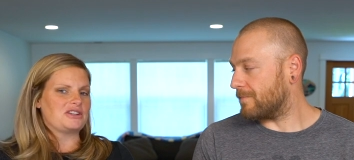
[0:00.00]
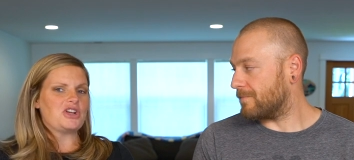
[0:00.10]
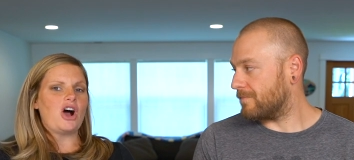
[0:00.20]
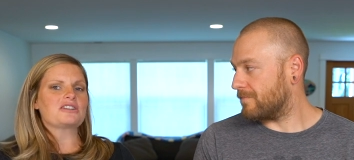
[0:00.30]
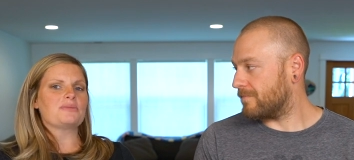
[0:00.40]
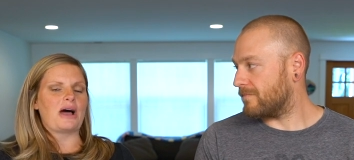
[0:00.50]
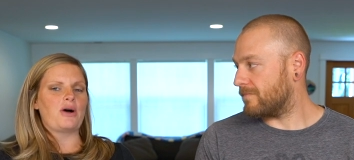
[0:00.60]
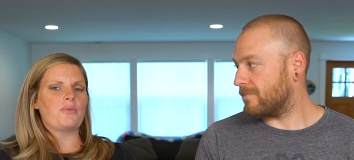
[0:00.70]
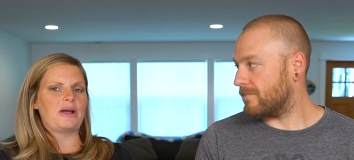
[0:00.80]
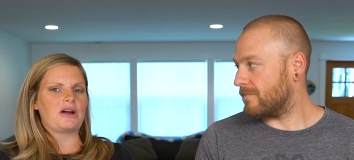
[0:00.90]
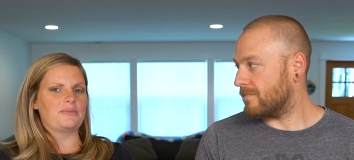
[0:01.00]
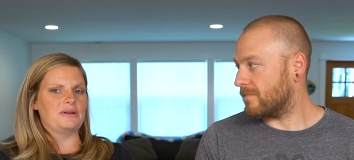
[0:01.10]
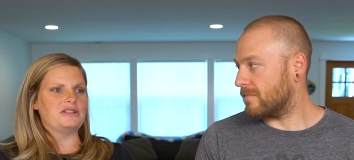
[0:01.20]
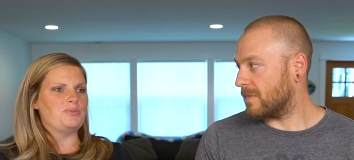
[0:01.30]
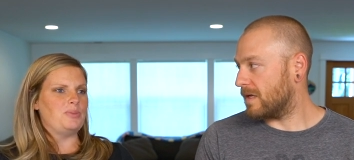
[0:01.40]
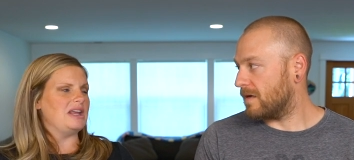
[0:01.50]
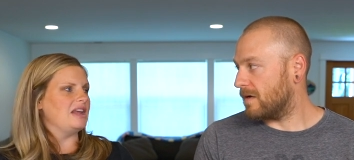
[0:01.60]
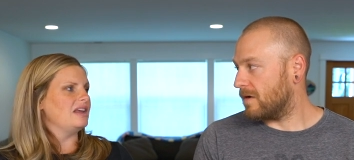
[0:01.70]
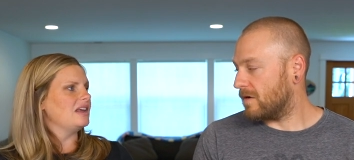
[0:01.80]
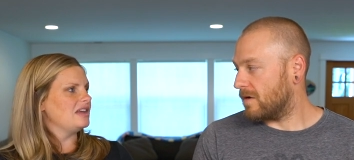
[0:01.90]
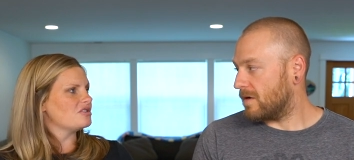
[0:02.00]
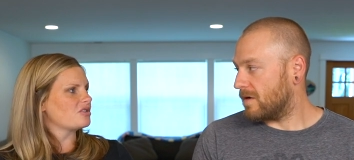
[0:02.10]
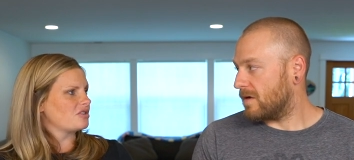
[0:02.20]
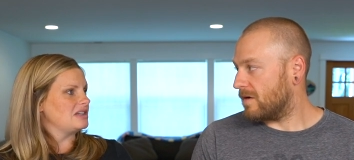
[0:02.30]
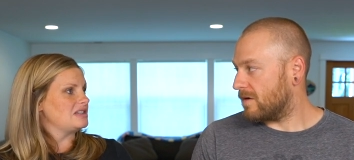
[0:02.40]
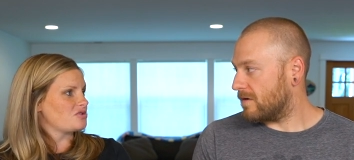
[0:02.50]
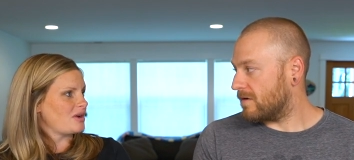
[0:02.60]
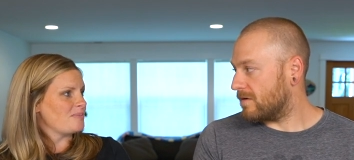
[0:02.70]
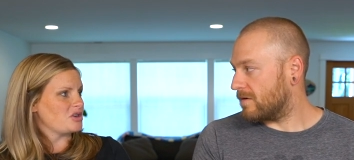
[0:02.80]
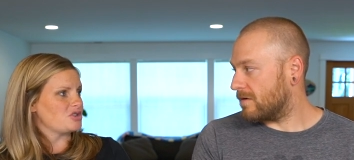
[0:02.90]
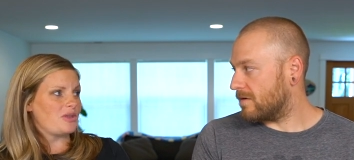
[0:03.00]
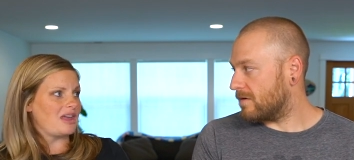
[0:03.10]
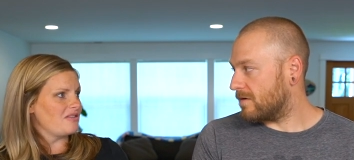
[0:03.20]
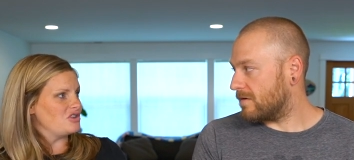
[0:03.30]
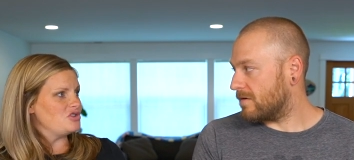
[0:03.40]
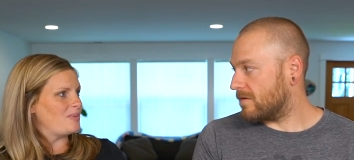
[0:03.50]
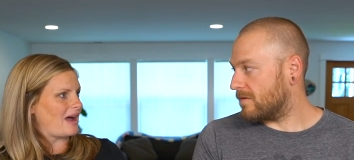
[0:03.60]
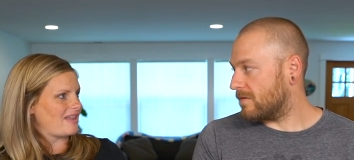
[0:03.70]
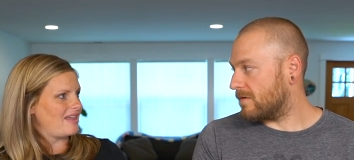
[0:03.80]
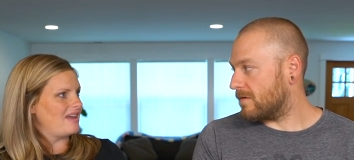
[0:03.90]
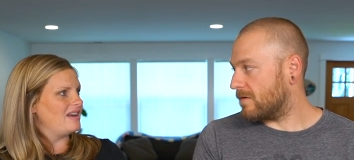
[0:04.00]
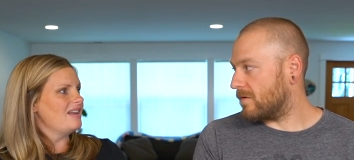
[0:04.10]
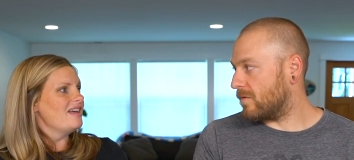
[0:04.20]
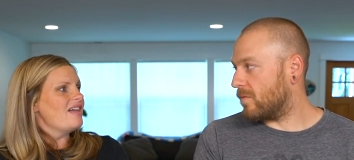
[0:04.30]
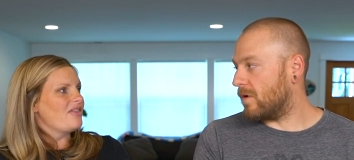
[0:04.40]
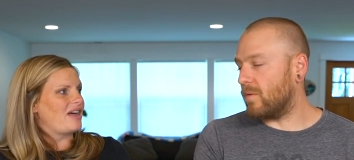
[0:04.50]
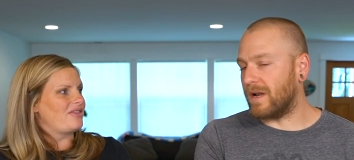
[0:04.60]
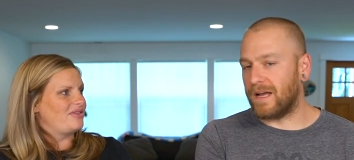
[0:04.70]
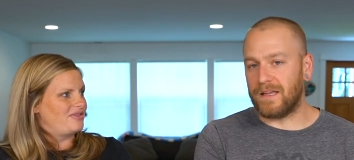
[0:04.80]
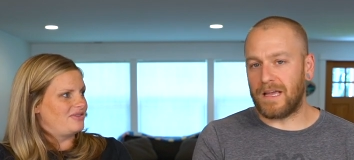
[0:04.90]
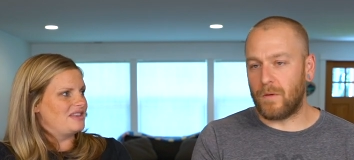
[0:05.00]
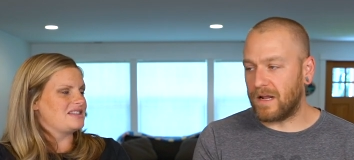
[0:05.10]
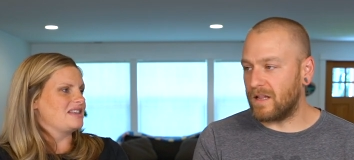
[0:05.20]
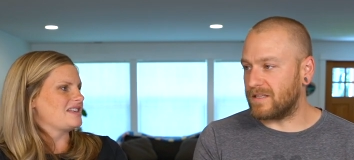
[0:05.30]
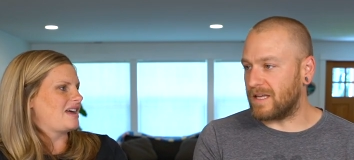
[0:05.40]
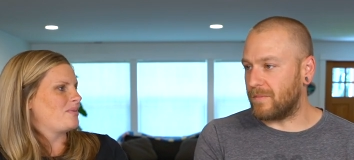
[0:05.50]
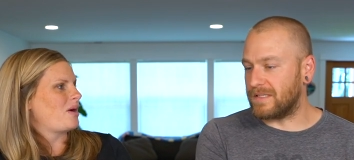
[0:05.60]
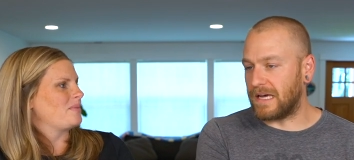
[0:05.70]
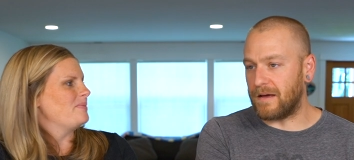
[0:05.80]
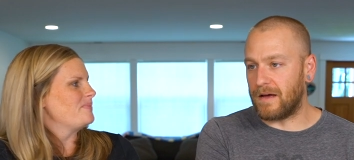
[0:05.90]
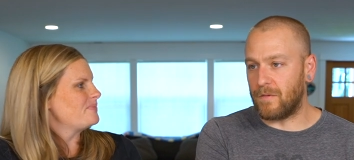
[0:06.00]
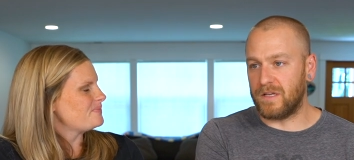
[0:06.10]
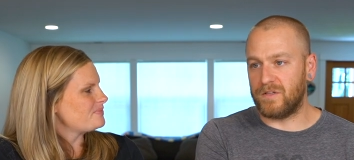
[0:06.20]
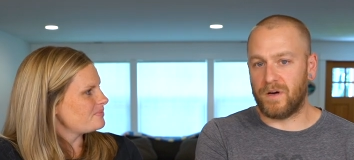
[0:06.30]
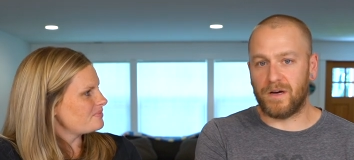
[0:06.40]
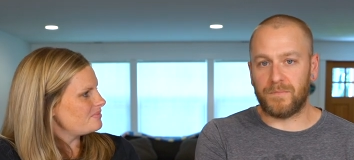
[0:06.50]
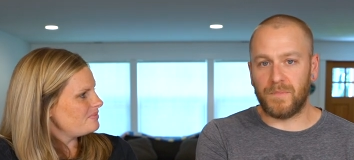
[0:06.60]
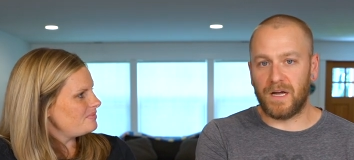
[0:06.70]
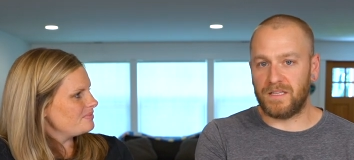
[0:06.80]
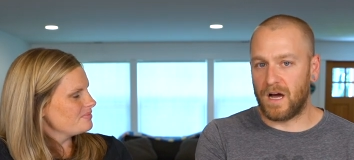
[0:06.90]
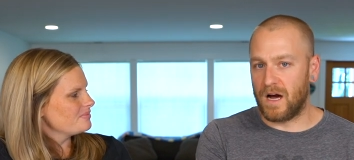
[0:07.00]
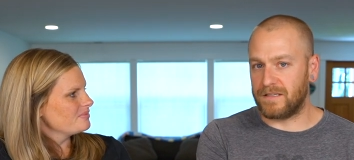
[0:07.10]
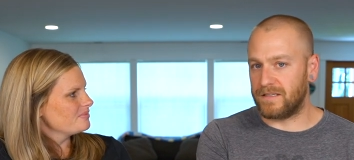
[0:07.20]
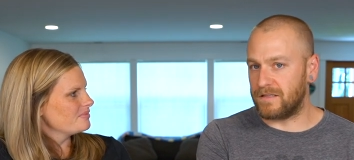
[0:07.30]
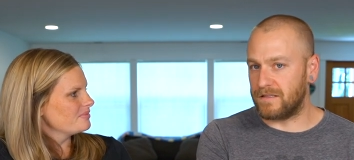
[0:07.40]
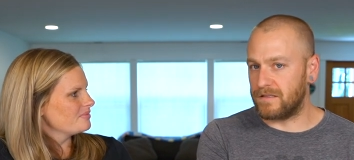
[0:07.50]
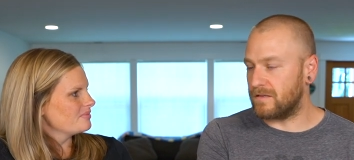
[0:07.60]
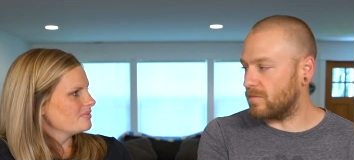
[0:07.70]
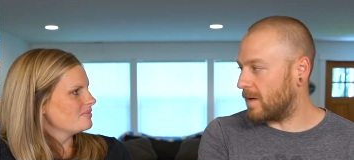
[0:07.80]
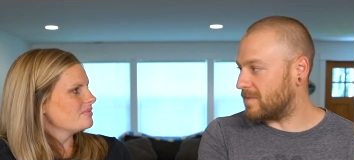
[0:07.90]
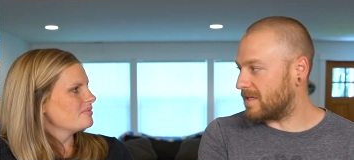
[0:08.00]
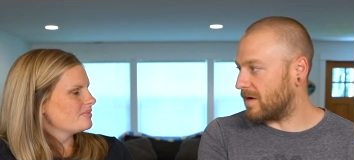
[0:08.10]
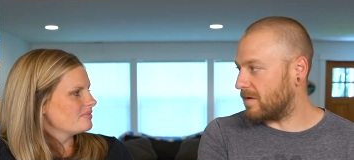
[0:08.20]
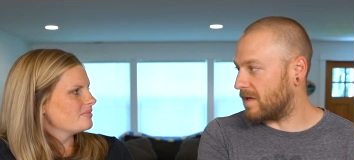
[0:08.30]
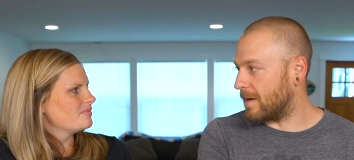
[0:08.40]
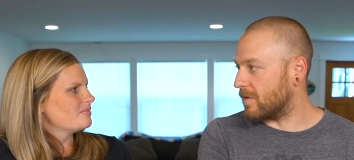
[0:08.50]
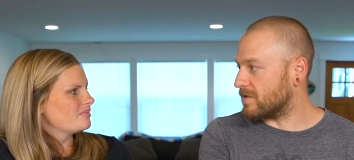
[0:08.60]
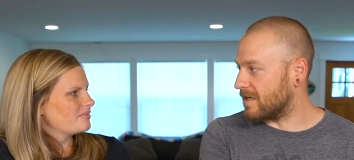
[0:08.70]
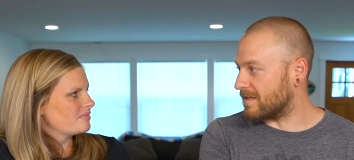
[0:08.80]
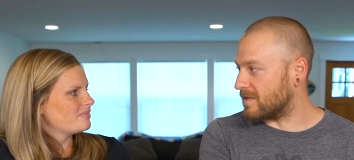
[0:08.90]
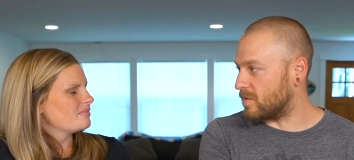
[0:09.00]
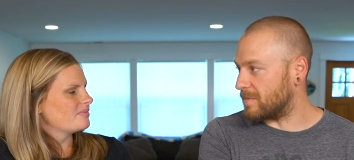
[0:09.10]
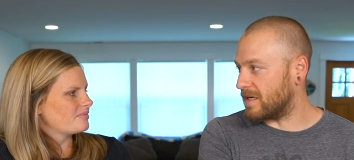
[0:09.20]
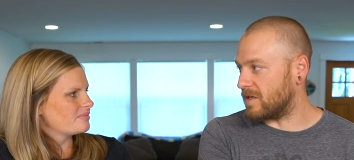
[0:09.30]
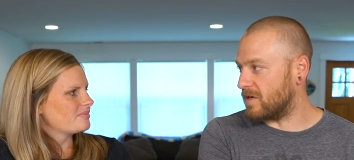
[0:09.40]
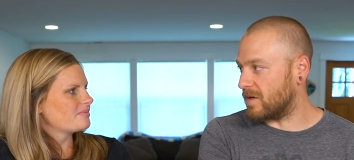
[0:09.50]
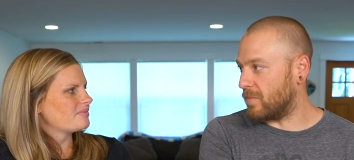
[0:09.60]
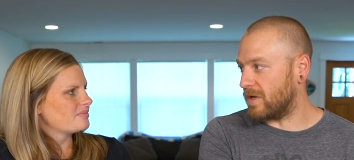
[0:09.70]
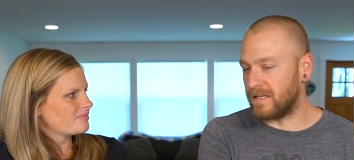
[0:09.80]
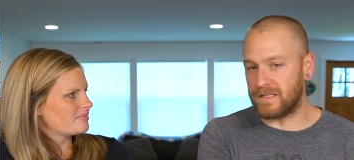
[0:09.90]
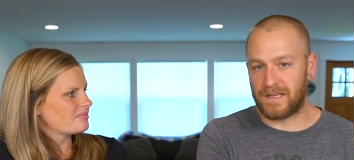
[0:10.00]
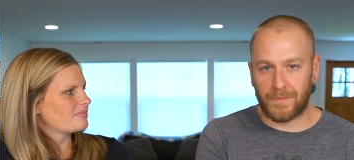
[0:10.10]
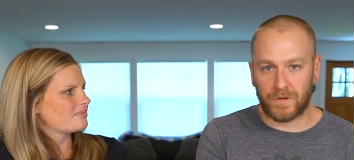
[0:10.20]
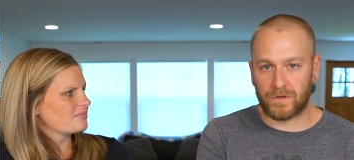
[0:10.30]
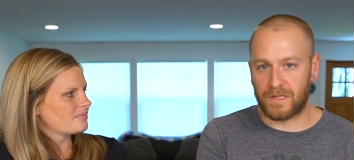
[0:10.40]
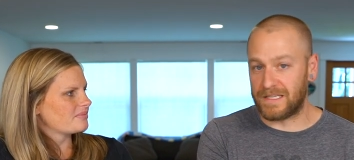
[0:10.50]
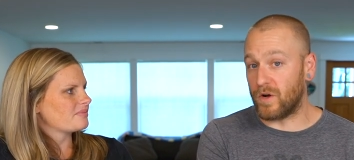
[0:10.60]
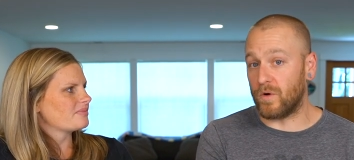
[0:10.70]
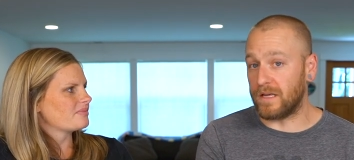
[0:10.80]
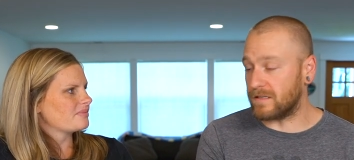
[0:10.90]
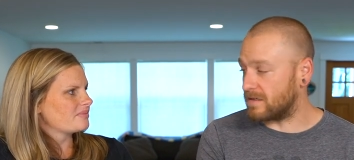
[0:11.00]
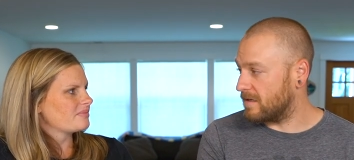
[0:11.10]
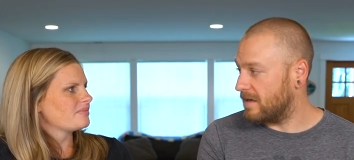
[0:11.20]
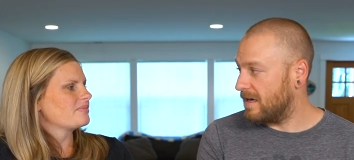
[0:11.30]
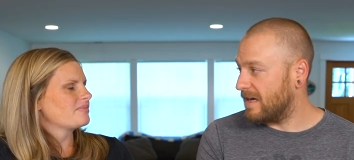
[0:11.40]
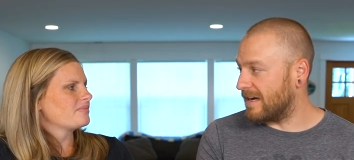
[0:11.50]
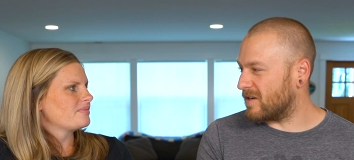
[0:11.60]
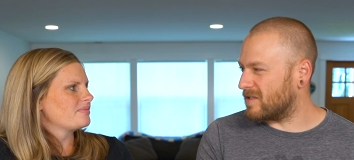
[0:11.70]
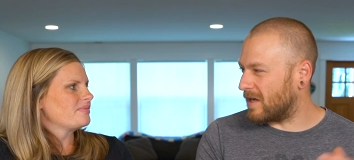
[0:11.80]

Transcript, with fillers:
Speaker 1: that talked about parabens being endocrine disruptors. So they even knew back then. Well, what I, yeah, what I looked up is I,
Speaker 2: I went to a, a toxins website website, chemical toxins website, and you can put in these chemical these ingredients, and it'll